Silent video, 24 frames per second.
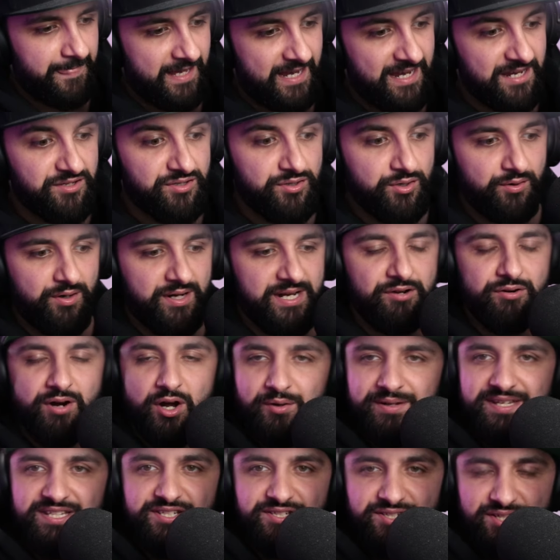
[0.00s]
Your
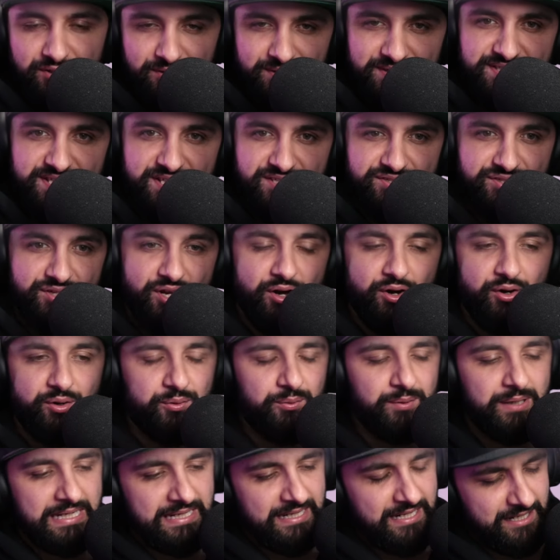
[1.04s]
Hiroki Totoki says no,
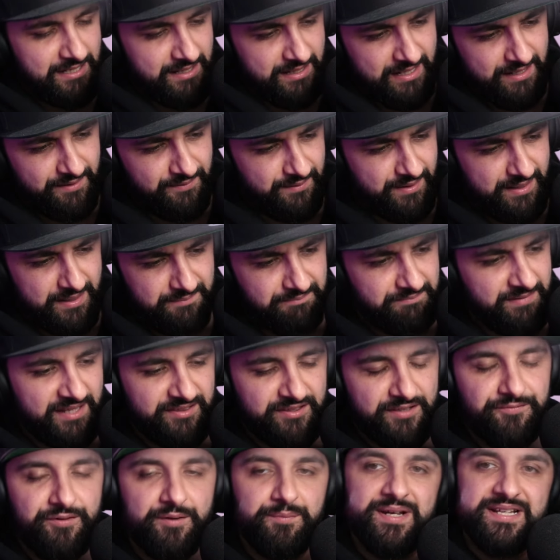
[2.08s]
uh, nothing
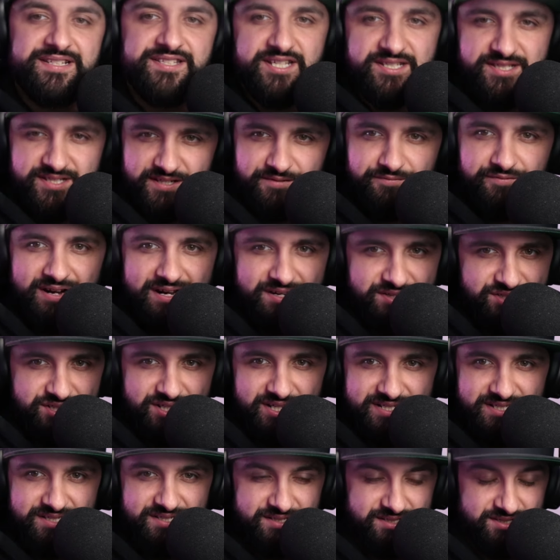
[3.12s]
from existing
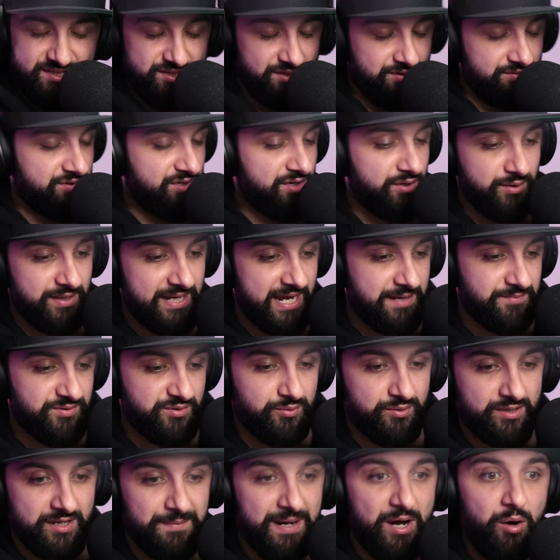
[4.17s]
franchises, so new games will
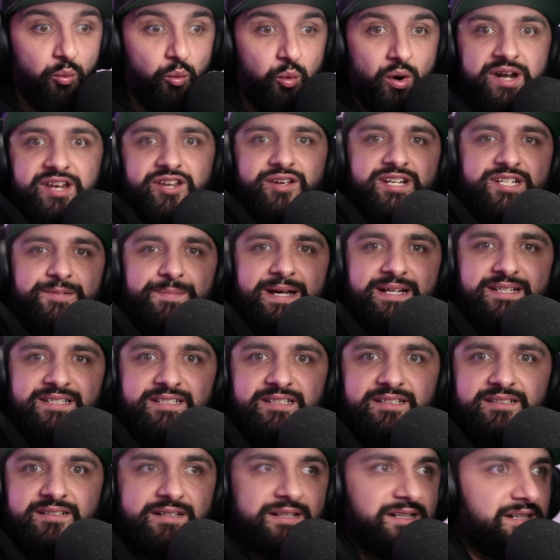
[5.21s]
come out. What are you
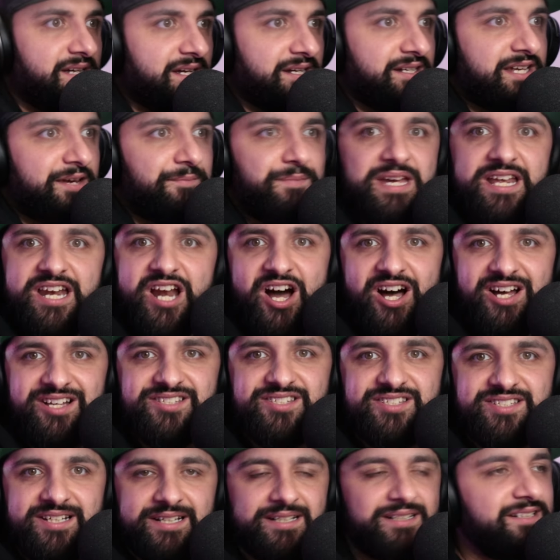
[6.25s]
expecting? Give me an
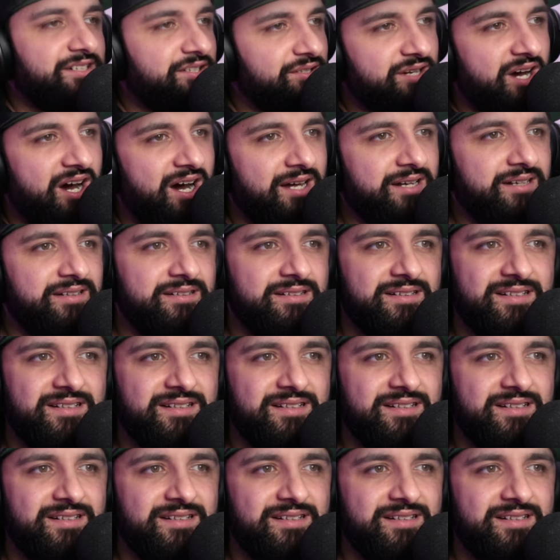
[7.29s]
answer. You can't.